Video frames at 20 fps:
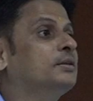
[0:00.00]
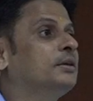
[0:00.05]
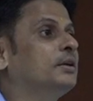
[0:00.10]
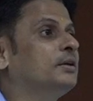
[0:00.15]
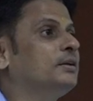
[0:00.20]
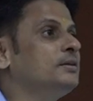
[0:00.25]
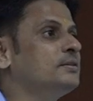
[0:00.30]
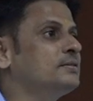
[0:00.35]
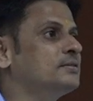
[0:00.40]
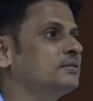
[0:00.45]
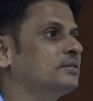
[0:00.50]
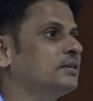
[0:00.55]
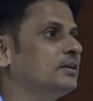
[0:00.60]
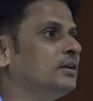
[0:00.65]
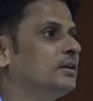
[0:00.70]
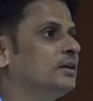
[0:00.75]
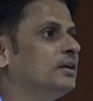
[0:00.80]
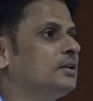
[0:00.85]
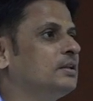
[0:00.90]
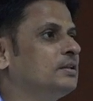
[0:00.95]
theory is
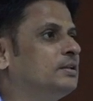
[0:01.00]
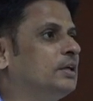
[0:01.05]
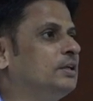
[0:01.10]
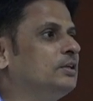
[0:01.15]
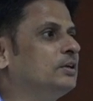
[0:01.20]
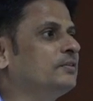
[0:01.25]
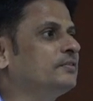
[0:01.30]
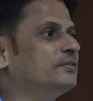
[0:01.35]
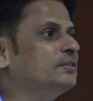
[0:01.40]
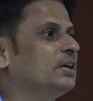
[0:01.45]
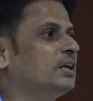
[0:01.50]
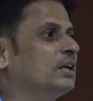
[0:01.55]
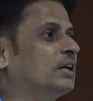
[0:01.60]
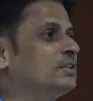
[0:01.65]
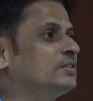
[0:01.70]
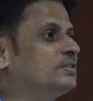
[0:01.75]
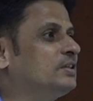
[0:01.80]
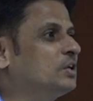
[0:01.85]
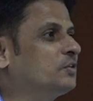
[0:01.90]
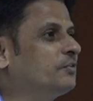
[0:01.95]
theory of
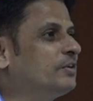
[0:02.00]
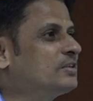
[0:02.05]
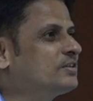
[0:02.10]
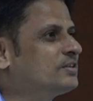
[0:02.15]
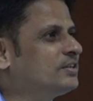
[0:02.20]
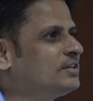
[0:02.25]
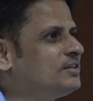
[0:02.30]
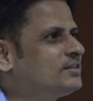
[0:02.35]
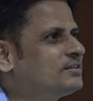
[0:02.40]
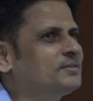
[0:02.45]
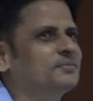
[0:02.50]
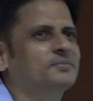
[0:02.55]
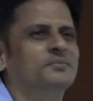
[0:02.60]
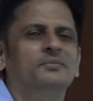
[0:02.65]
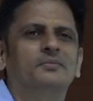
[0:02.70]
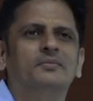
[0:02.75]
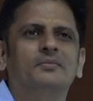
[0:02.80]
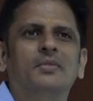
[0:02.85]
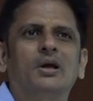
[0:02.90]
consequentialism.